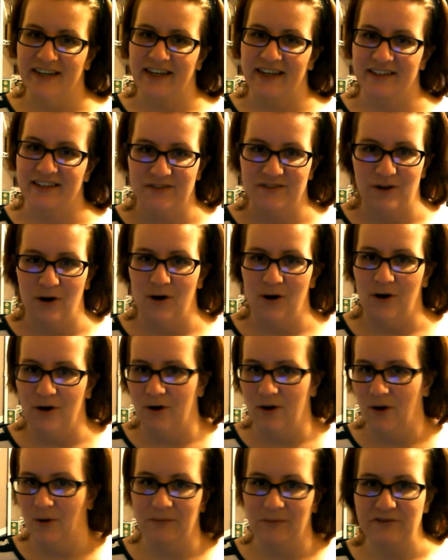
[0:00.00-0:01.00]
is
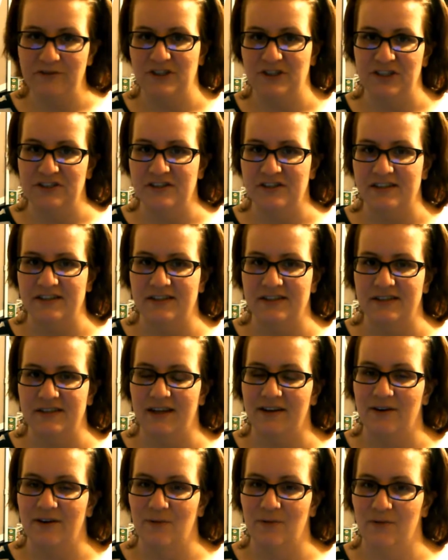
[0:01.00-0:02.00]
almost just as
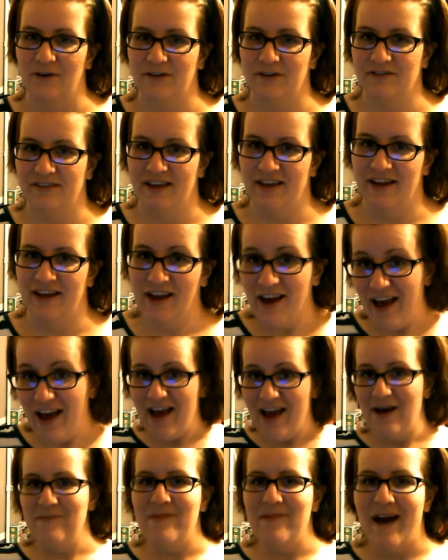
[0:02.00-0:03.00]
sudden, where it's like,
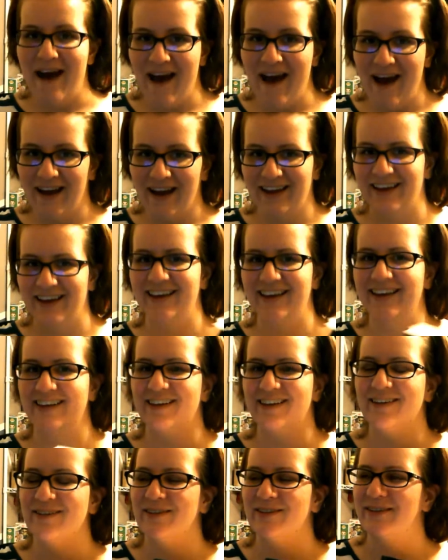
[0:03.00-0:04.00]
hey, I'm back.
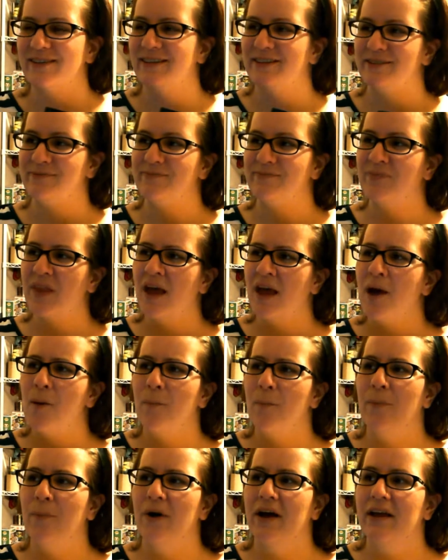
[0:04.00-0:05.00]

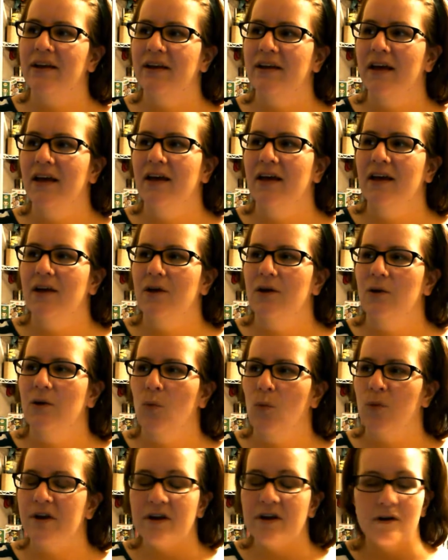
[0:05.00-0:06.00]
But
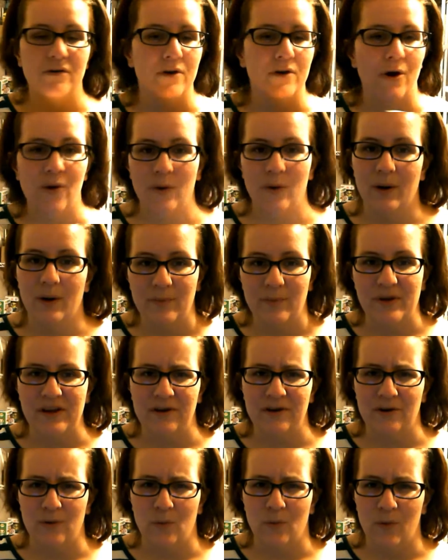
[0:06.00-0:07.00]
we don't know where
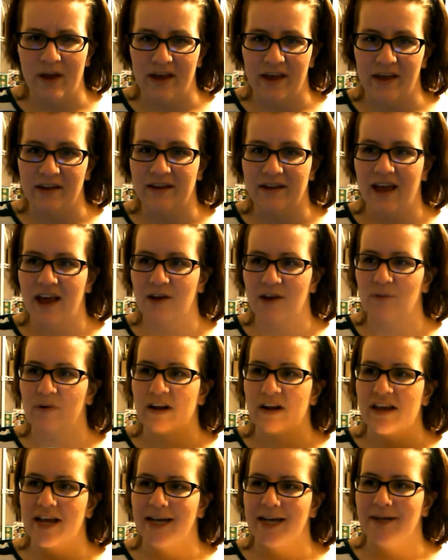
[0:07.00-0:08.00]
Peter went, and when
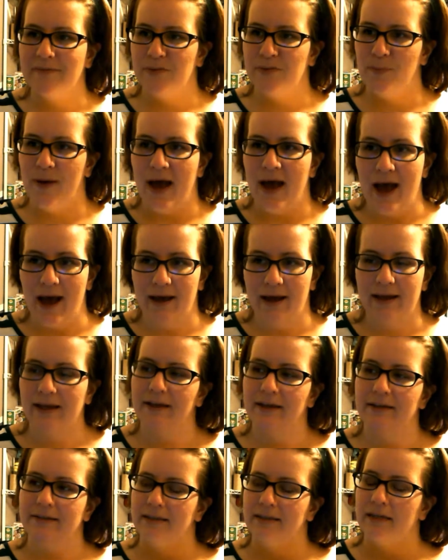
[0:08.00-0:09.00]
he comes back,
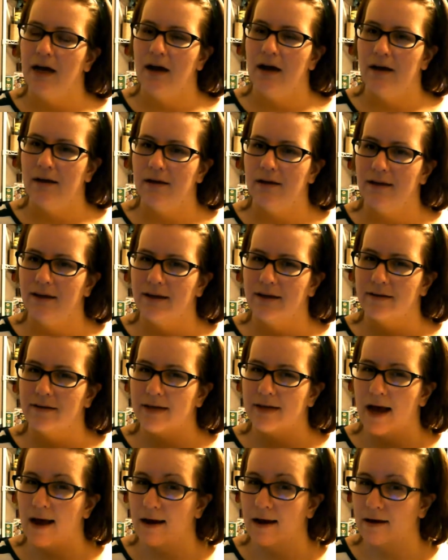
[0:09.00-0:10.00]
he's not
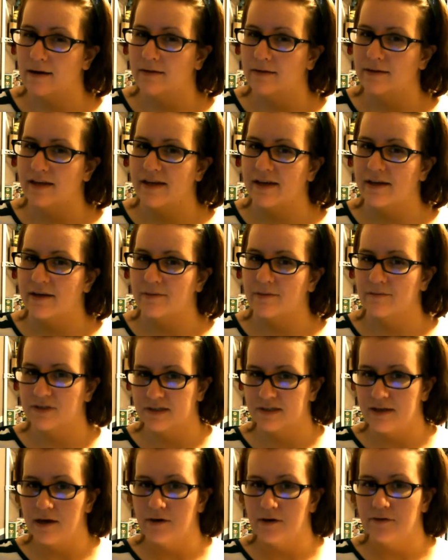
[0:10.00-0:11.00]
entirely
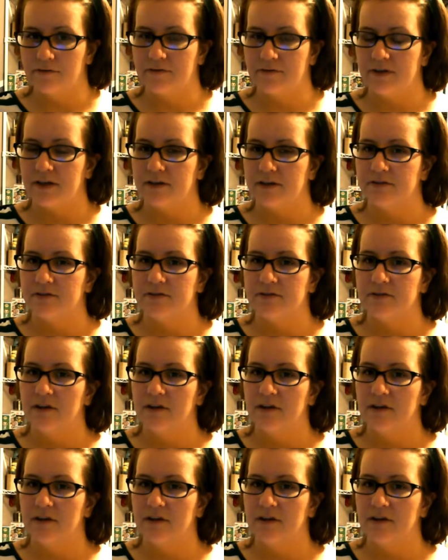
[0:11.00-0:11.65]
himself. He